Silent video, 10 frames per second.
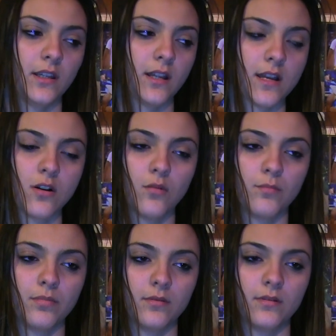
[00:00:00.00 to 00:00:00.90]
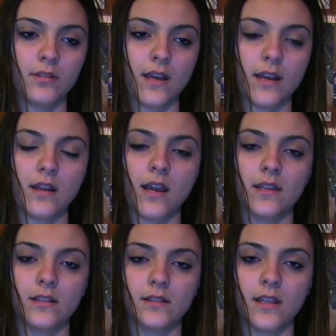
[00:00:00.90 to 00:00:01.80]
and I hope that I
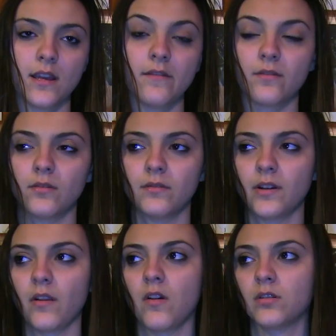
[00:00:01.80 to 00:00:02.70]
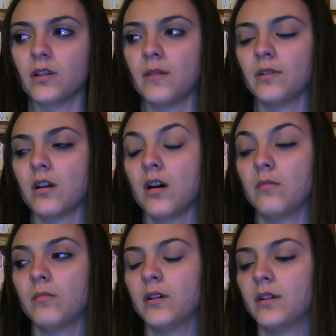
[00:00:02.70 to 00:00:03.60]
can say that for a very long time to
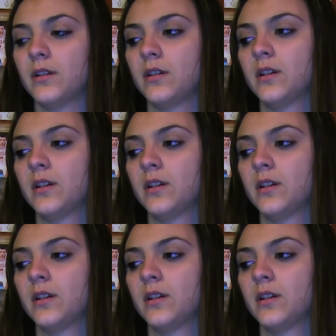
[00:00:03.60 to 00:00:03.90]
come. But